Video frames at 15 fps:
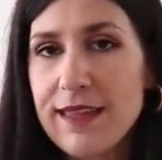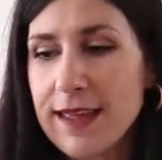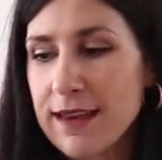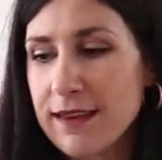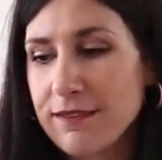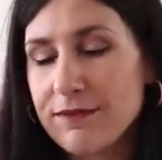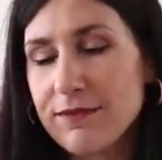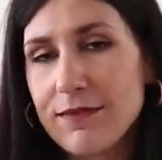
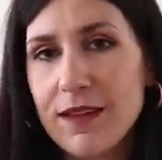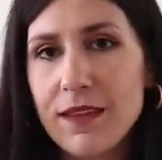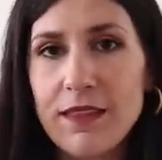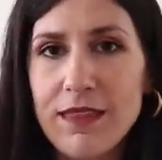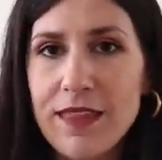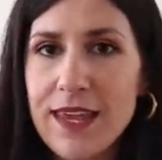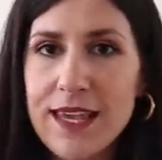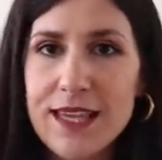then
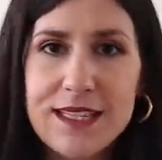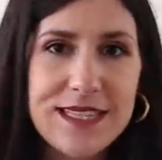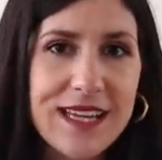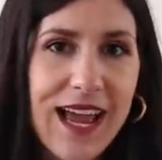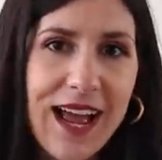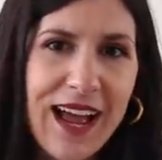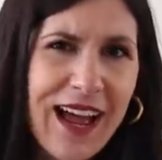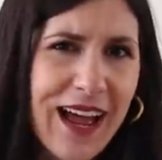these
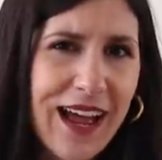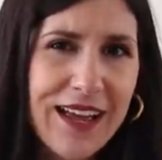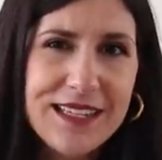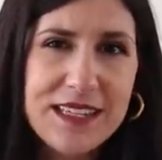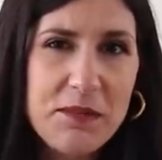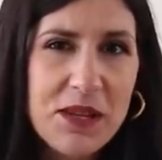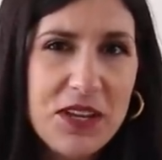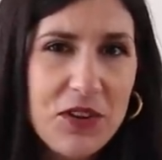are
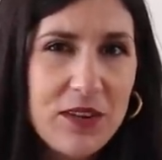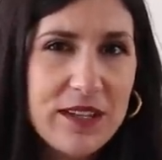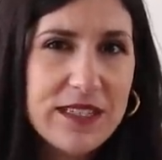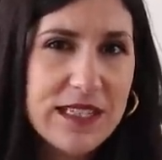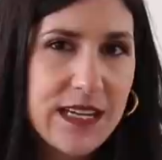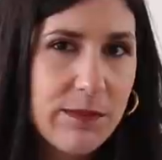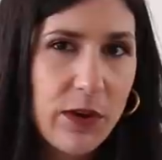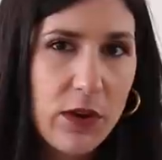something you can
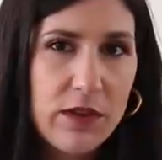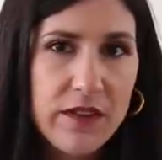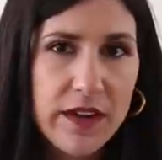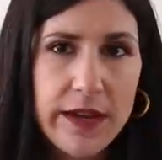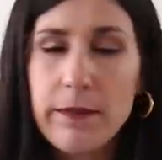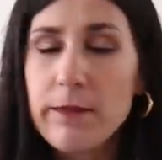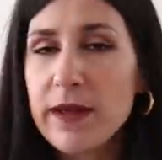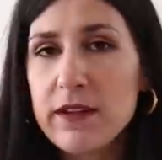skip over.